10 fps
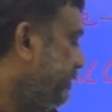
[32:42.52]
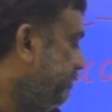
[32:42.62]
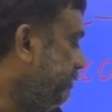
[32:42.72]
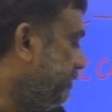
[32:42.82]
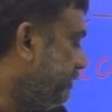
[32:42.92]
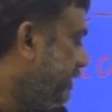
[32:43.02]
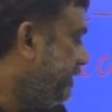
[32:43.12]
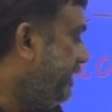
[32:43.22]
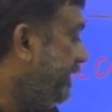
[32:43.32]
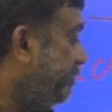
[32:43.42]

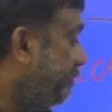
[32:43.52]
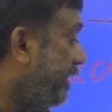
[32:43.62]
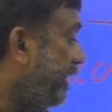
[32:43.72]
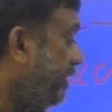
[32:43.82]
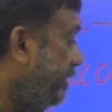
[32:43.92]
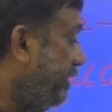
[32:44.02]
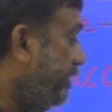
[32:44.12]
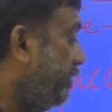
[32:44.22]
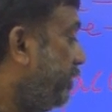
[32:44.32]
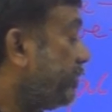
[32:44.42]
Did
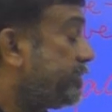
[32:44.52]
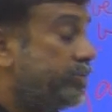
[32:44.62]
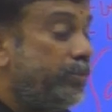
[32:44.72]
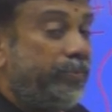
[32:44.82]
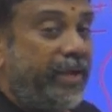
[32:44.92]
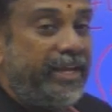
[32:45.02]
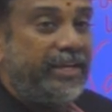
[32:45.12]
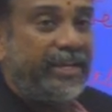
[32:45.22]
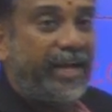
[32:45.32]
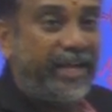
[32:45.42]
men used to
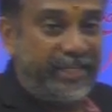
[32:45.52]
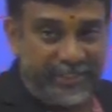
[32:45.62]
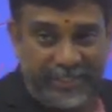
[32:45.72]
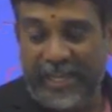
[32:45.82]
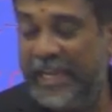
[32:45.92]
wear ties?